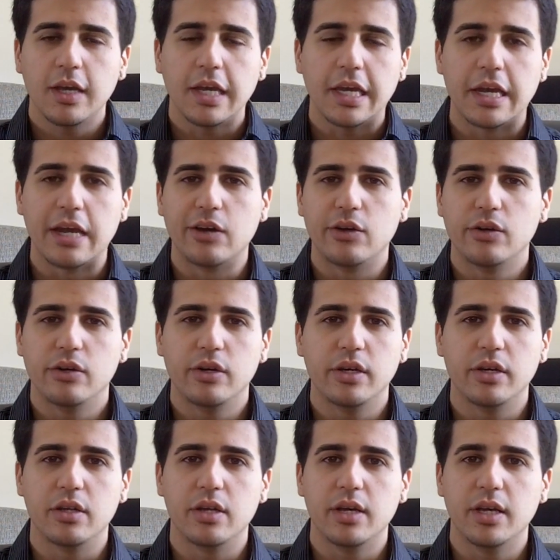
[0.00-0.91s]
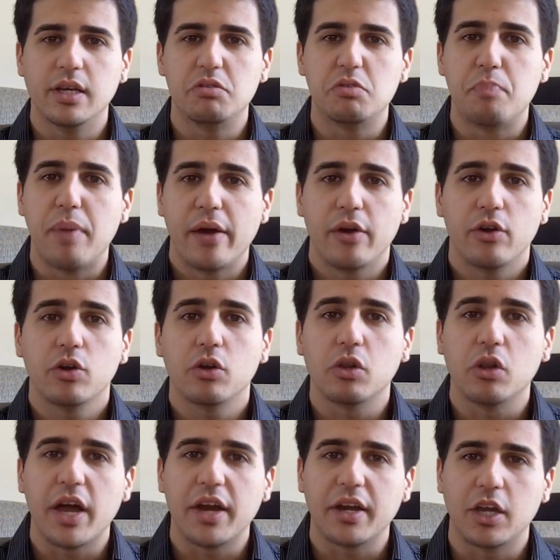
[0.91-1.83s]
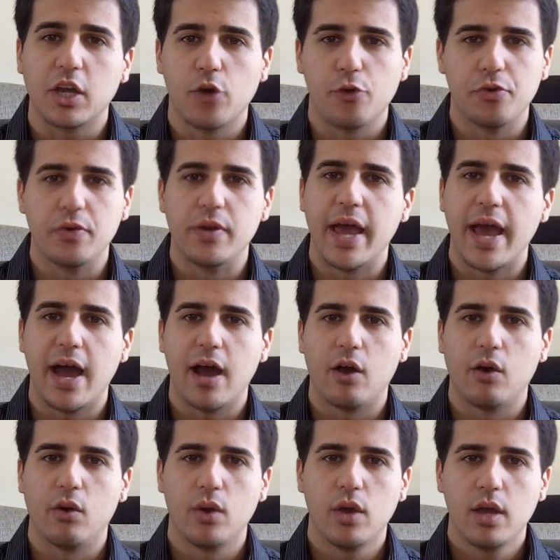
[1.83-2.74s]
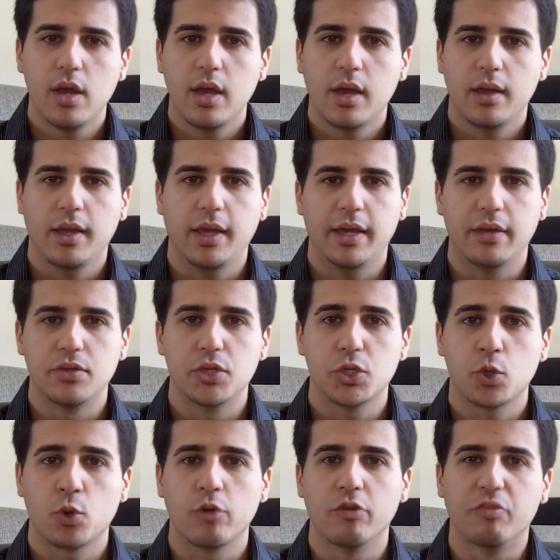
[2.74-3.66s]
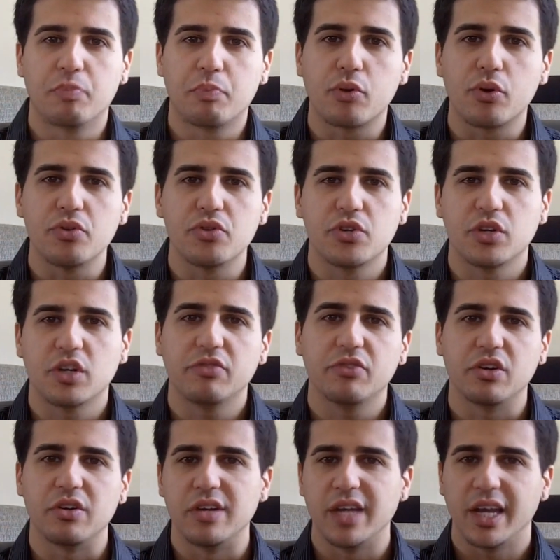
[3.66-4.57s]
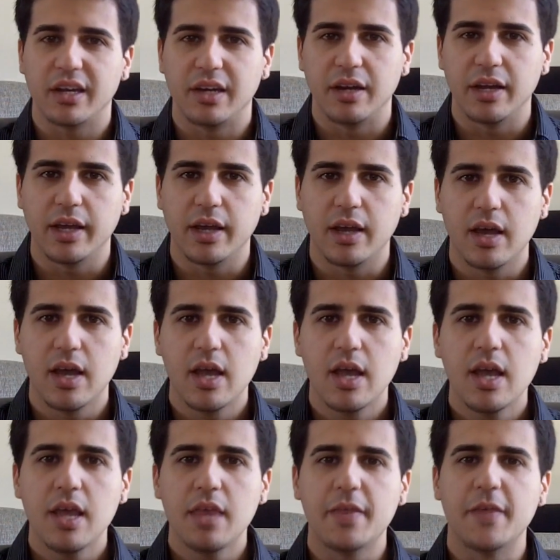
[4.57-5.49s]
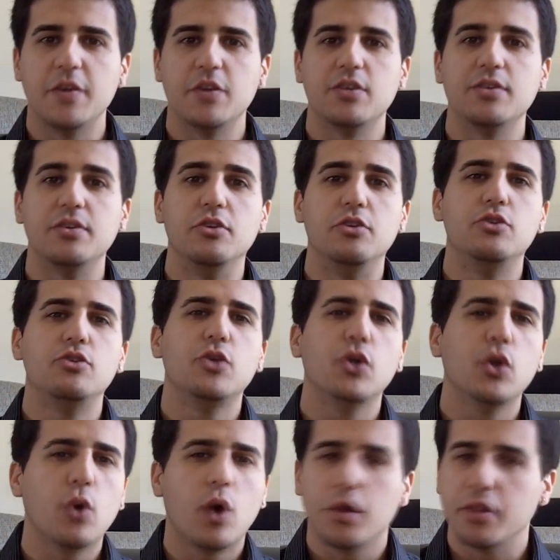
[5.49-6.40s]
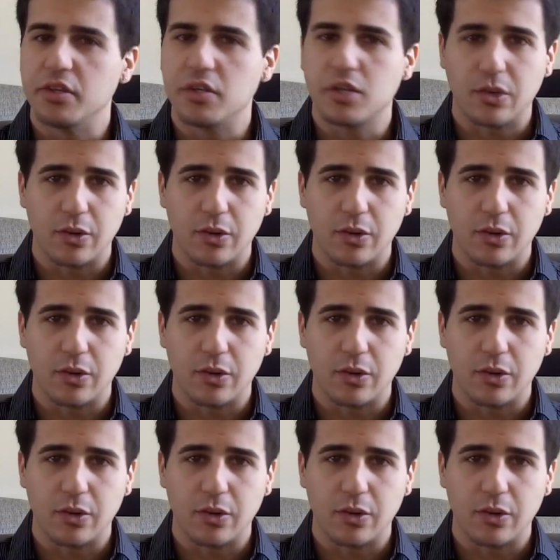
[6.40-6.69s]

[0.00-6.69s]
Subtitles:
It's better to let it go now and sort of preserve your dignity than to do all these